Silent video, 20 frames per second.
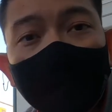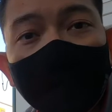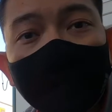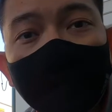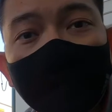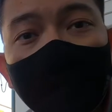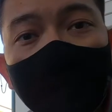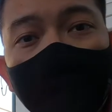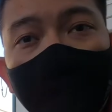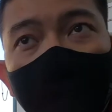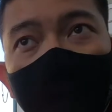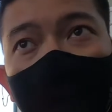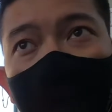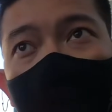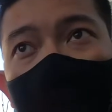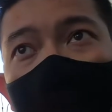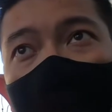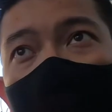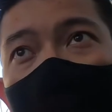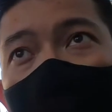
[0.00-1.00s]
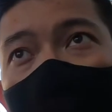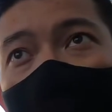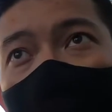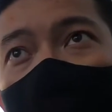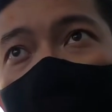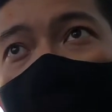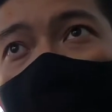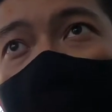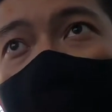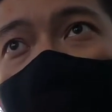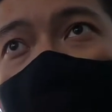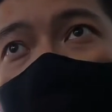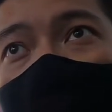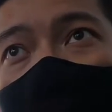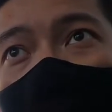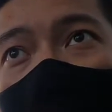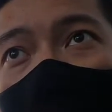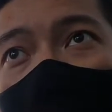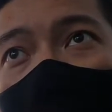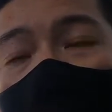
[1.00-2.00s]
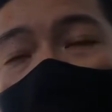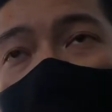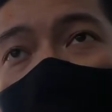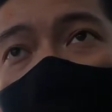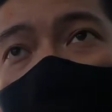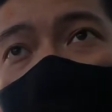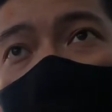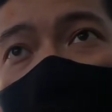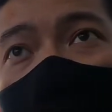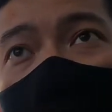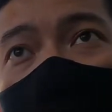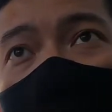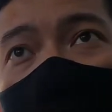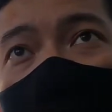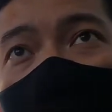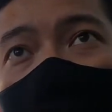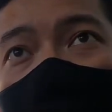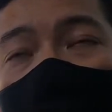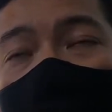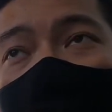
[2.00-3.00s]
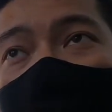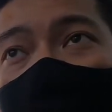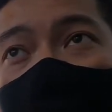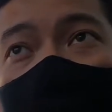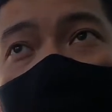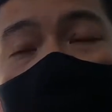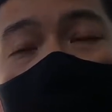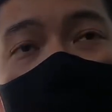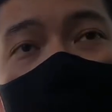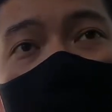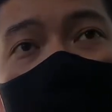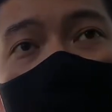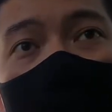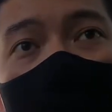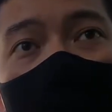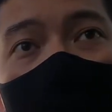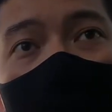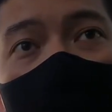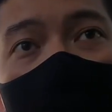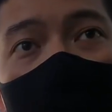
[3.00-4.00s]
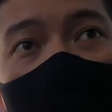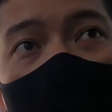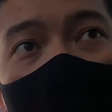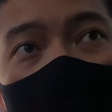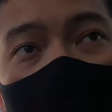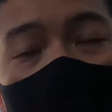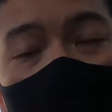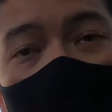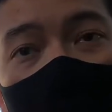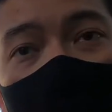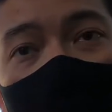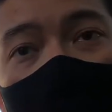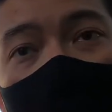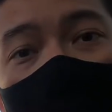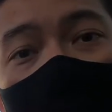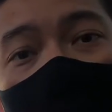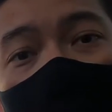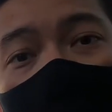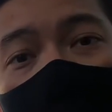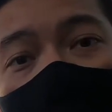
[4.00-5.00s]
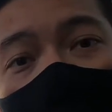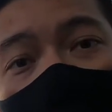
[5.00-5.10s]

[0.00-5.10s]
for you, but which is good for your healthy, because you